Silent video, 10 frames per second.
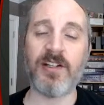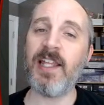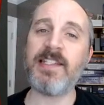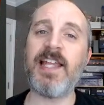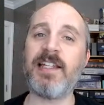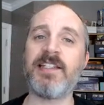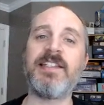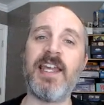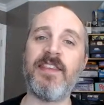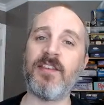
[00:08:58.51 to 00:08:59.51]
And that's not to
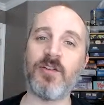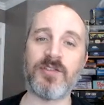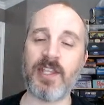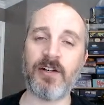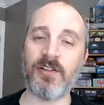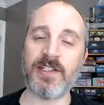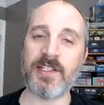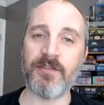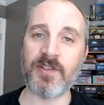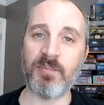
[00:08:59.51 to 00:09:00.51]
say that that early
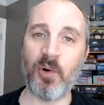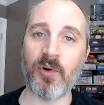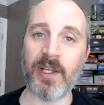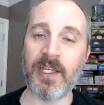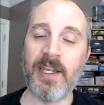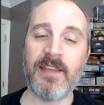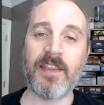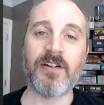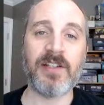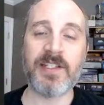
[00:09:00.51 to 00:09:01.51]
stuff is boring.
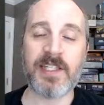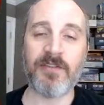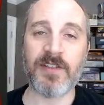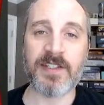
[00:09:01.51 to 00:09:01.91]
That early stuff is